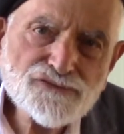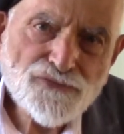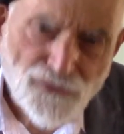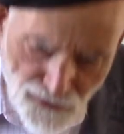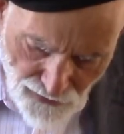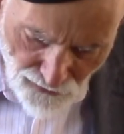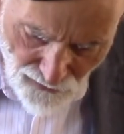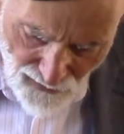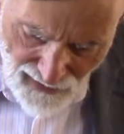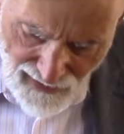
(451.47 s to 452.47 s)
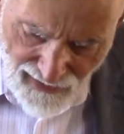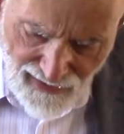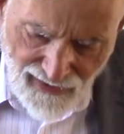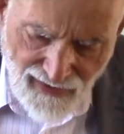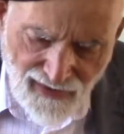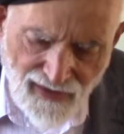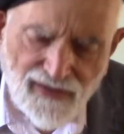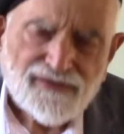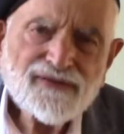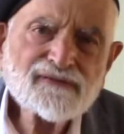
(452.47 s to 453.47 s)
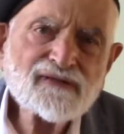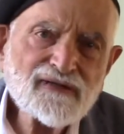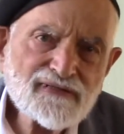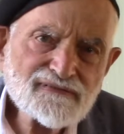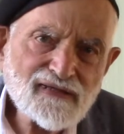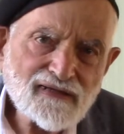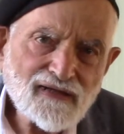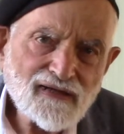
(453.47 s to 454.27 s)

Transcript: through the cleansing